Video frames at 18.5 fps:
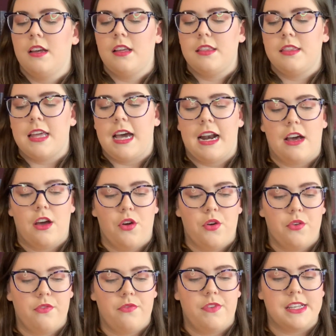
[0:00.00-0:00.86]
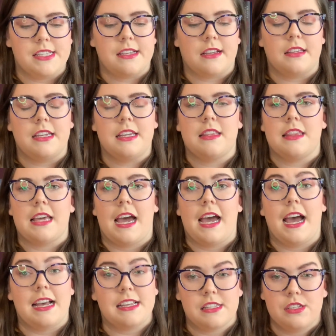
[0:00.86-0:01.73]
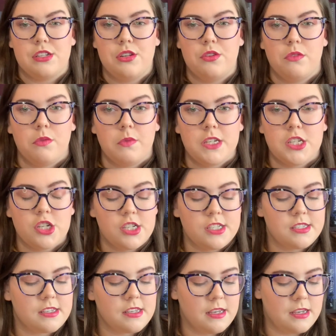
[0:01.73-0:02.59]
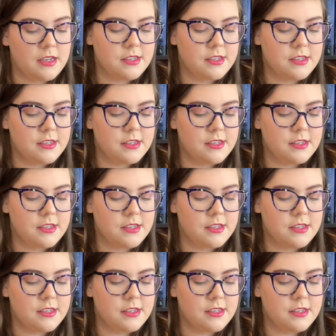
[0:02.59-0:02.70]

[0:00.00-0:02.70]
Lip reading: that I own physically that has to do with witches.